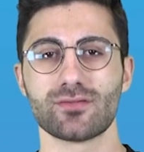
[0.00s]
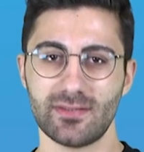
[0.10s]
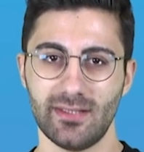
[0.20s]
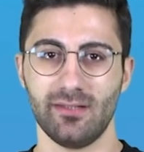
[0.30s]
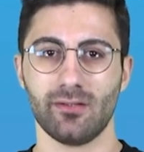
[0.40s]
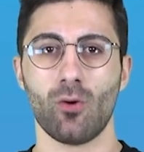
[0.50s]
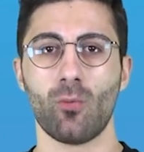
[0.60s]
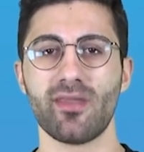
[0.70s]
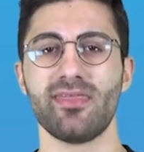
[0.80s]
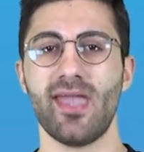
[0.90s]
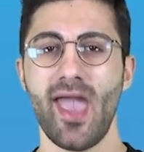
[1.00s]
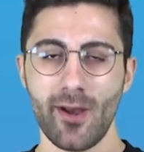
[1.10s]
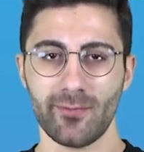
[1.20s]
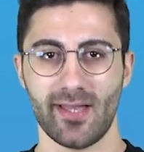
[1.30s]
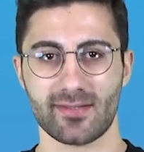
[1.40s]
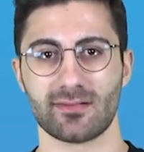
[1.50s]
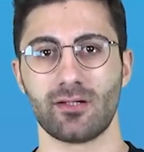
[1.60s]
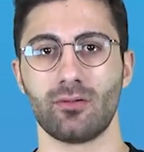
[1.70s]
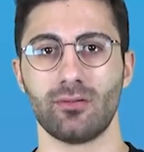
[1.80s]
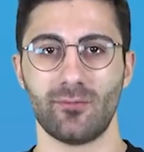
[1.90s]
see where the areas
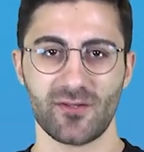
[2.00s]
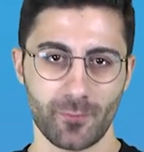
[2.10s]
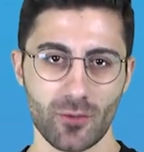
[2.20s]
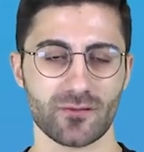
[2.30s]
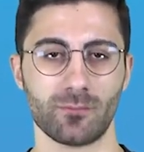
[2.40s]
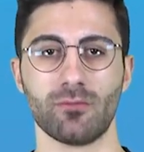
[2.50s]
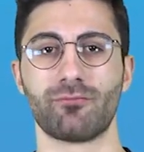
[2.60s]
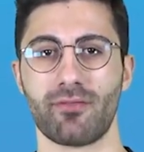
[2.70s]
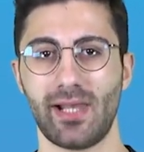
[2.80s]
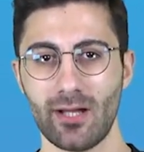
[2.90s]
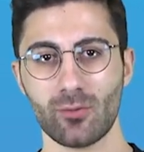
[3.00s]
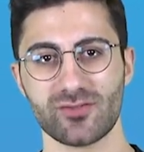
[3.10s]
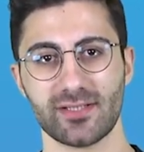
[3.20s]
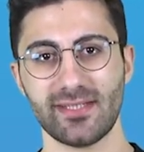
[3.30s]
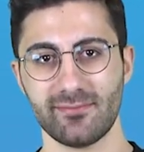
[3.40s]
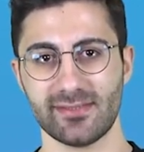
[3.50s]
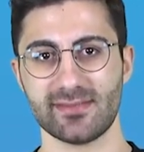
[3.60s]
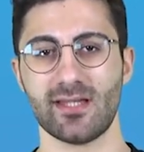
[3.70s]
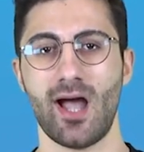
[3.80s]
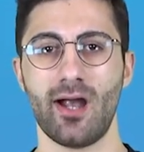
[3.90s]
responsible for the language
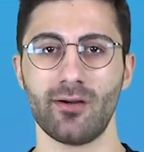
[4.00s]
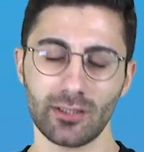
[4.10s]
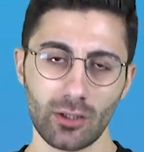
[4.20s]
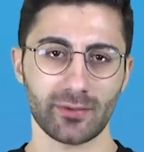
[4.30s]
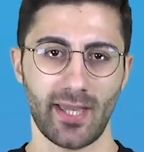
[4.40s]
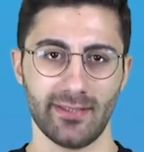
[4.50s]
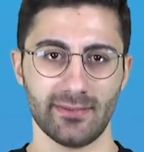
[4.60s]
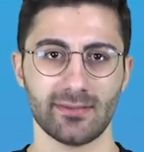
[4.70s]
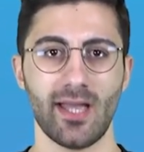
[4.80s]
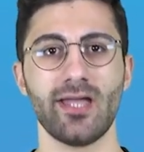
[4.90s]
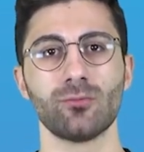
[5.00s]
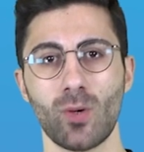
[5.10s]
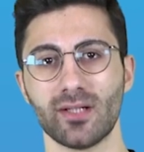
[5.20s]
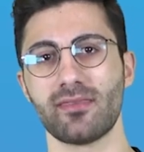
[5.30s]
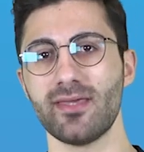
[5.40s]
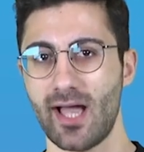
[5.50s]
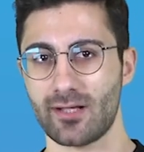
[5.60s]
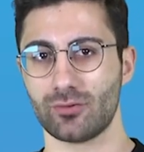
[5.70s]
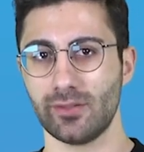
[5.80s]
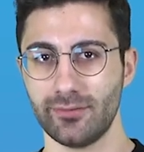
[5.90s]
activities are located and what they
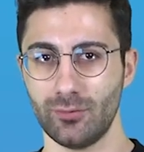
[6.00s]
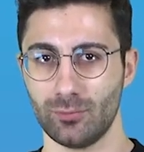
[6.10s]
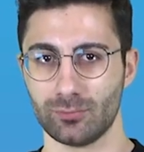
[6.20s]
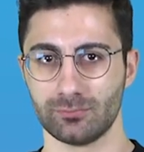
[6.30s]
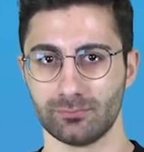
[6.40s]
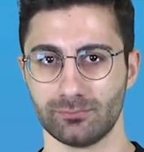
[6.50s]
actually do.